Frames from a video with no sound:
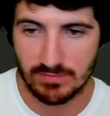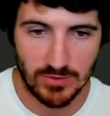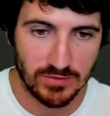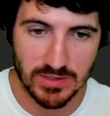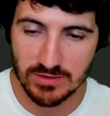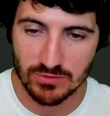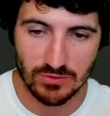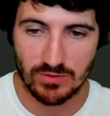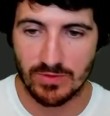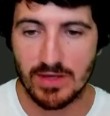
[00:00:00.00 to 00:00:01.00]
dozens
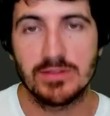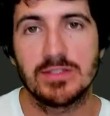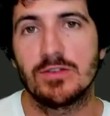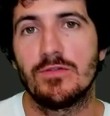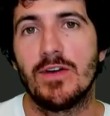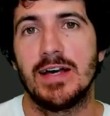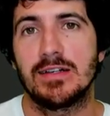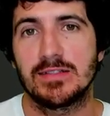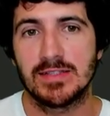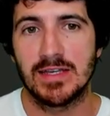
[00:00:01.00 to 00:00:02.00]
or thousands of
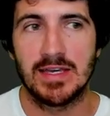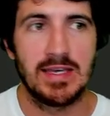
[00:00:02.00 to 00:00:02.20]
files